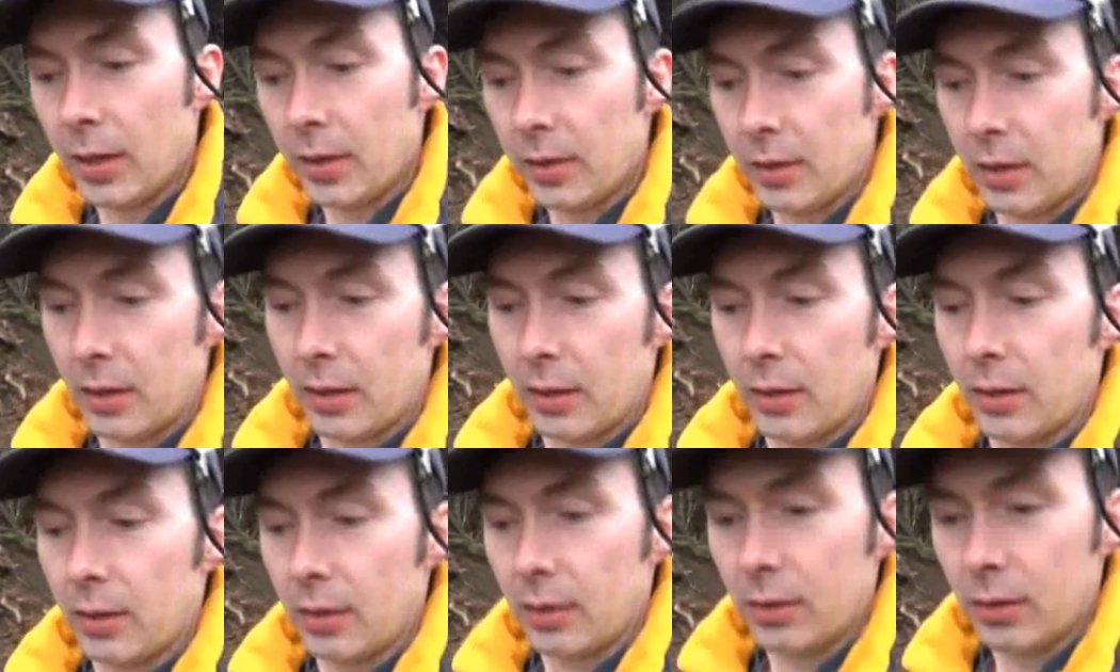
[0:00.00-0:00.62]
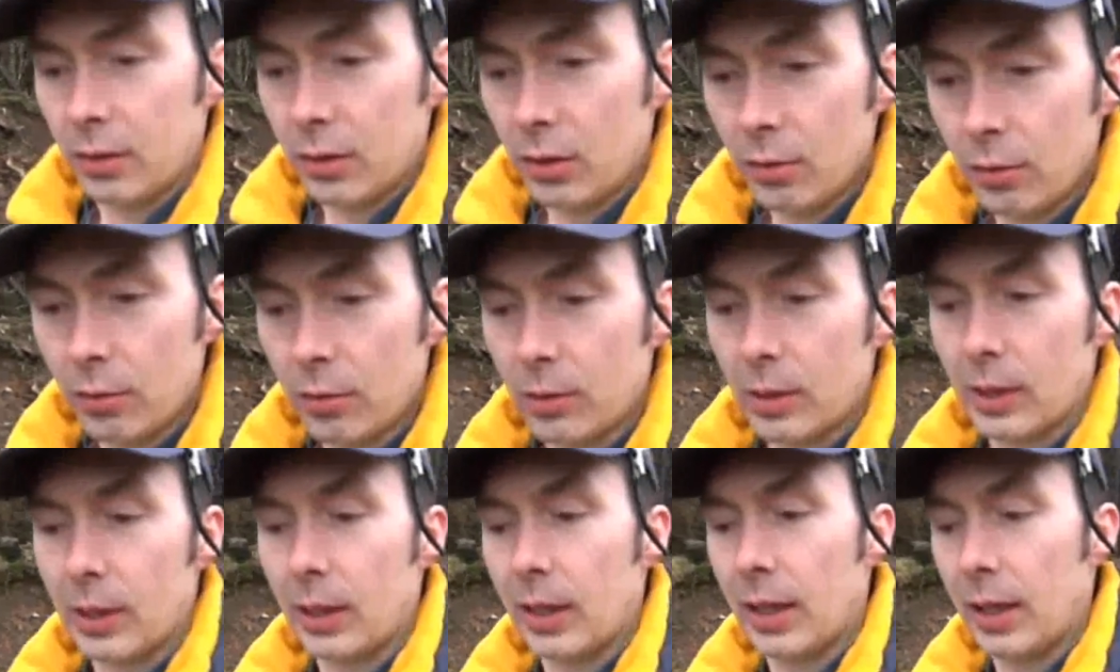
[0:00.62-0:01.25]
I think
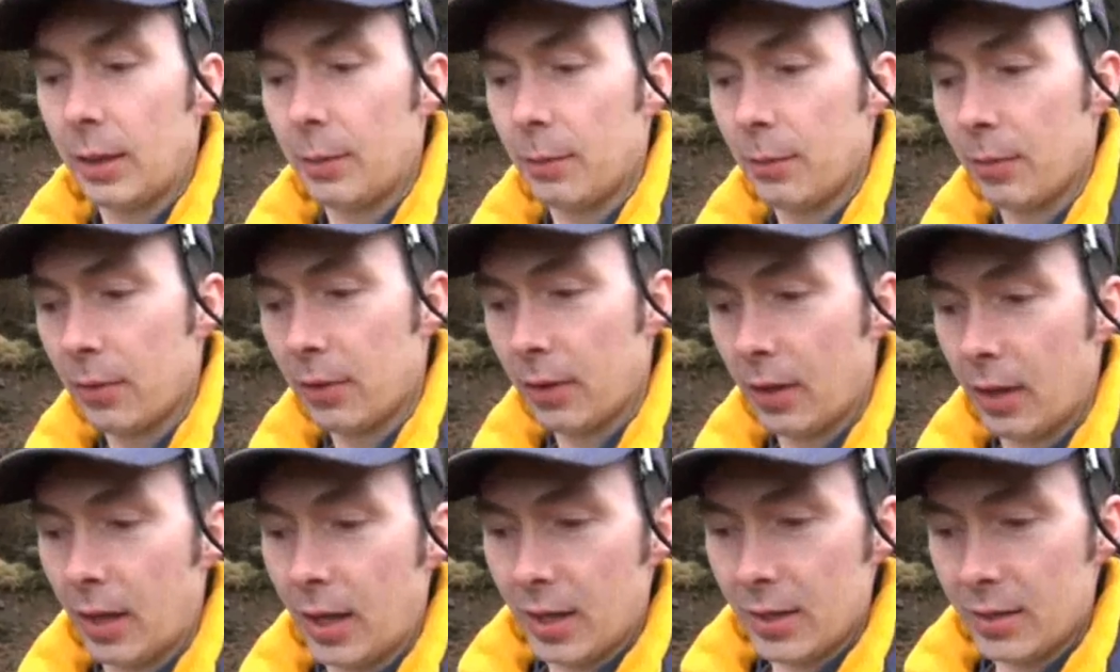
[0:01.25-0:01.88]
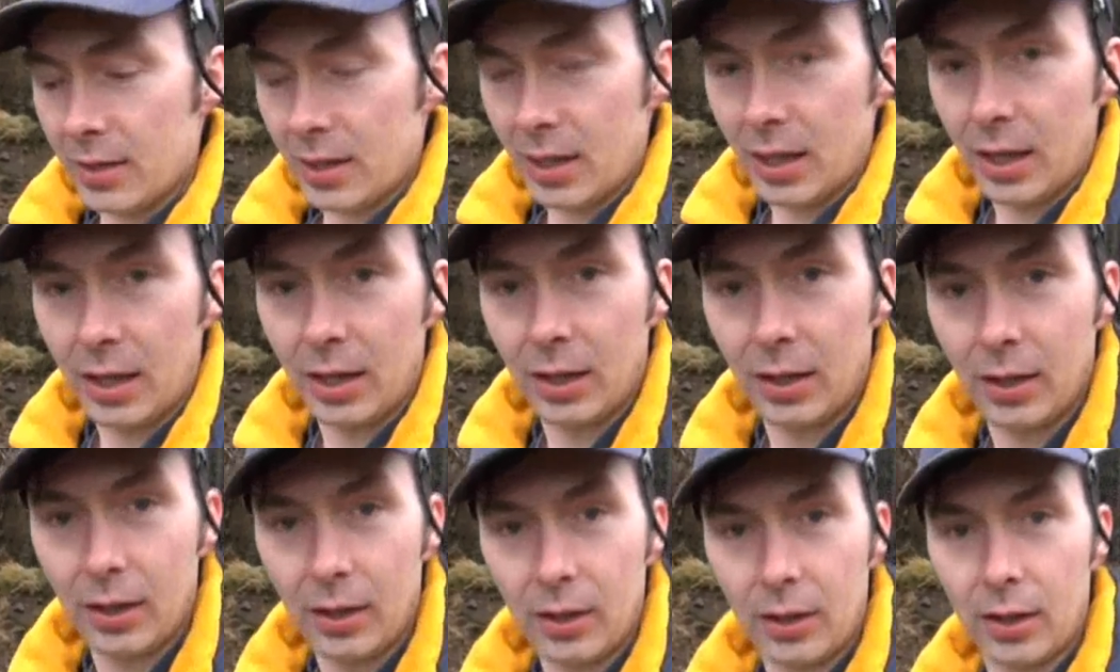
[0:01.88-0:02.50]
your claim
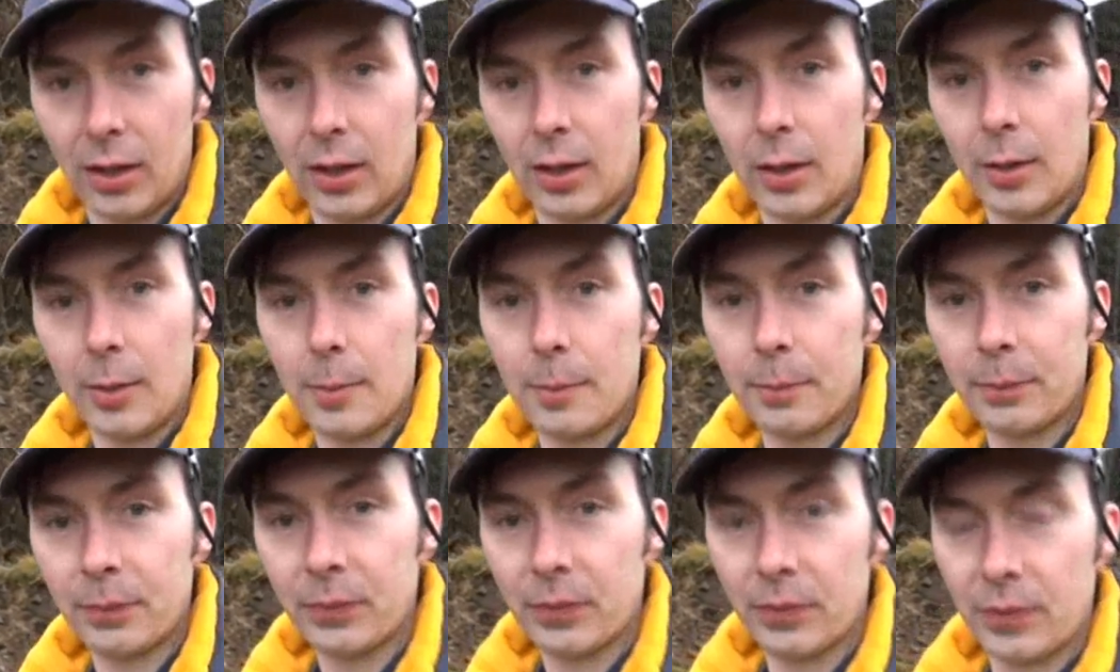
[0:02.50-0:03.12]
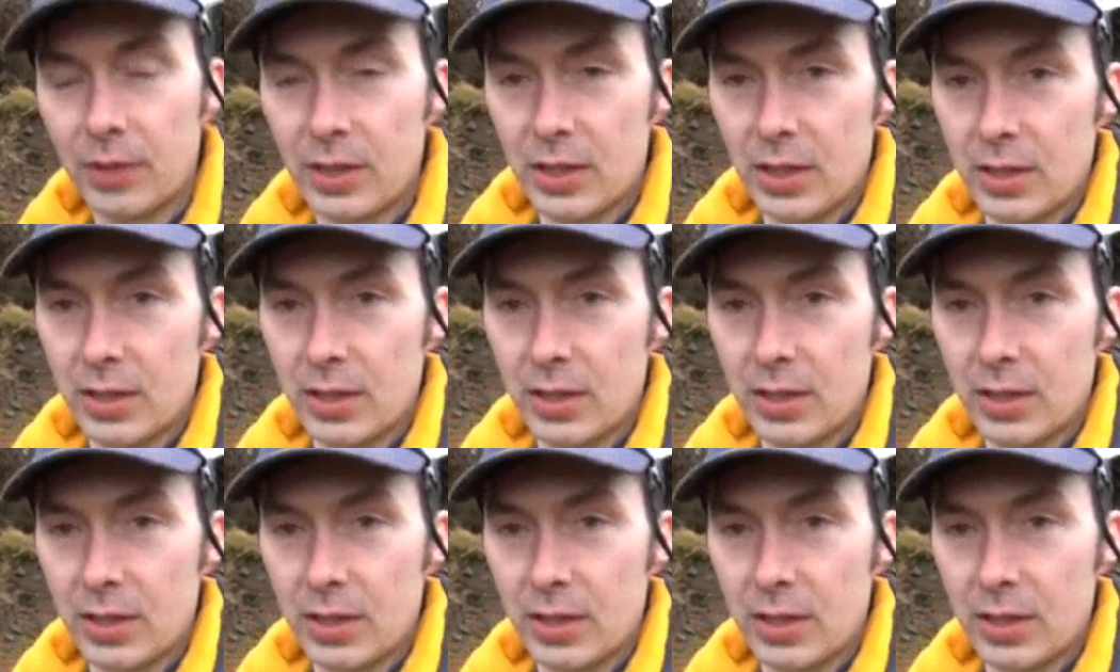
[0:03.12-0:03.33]
that um,